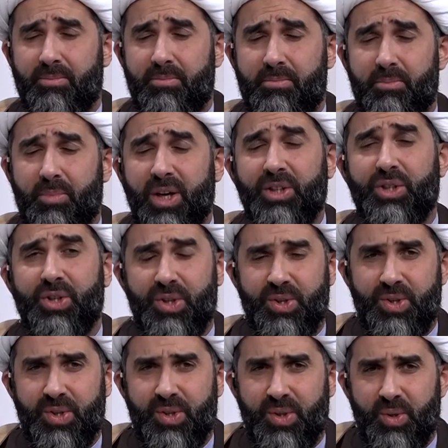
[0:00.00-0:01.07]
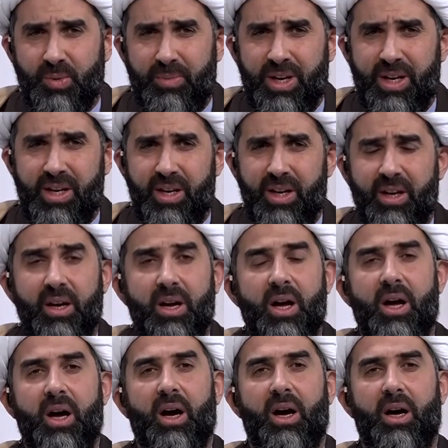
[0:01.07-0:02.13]
prejudices, or being
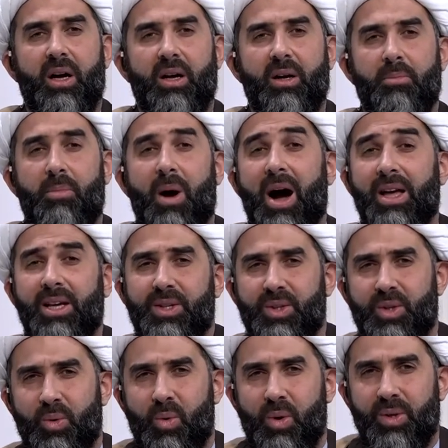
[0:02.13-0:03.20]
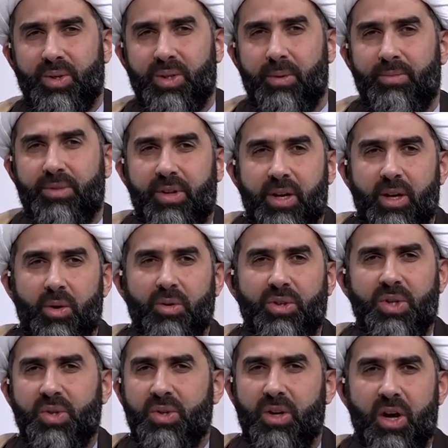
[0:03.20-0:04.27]
uh, biased towards something, or
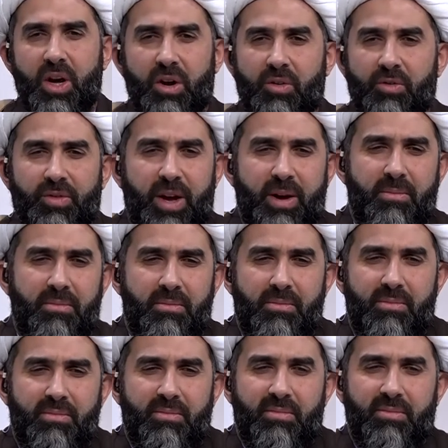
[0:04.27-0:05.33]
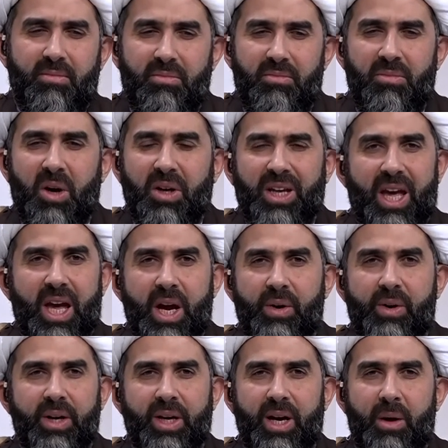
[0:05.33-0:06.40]
just them not
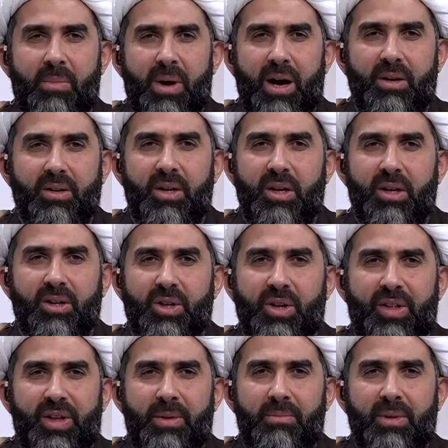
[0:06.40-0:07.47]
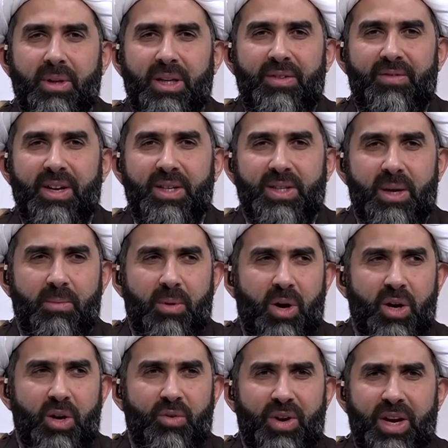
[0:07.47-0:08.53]
caring about, you know, them living some
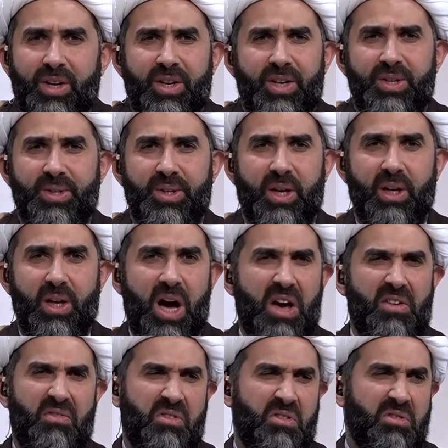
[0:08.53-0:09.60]
kind of hedonistic life, and,